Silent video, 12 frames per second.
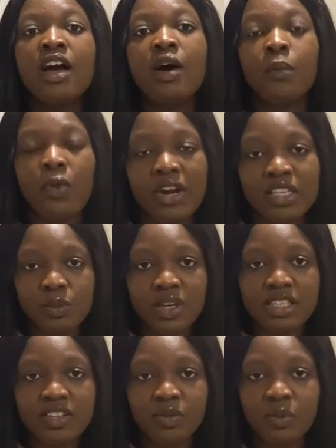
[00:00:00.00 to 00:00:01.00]
a more
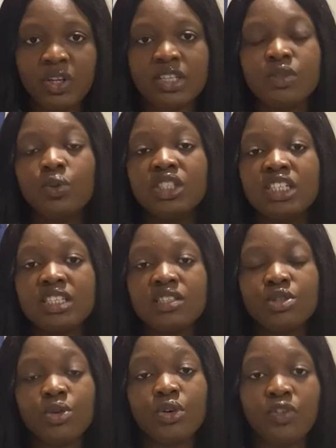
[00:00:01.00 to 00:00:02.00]
expensive place, which is
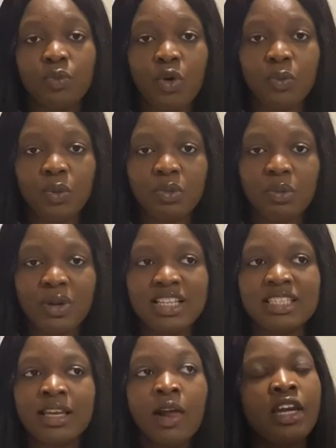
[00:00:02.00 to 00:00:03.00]
sort of more
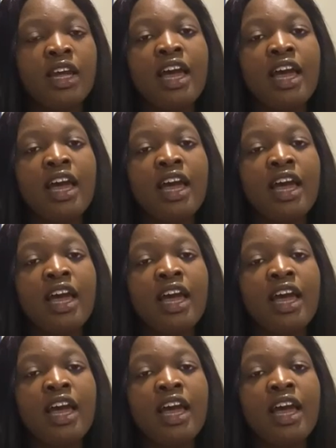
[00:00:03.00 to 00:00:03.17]
problematic.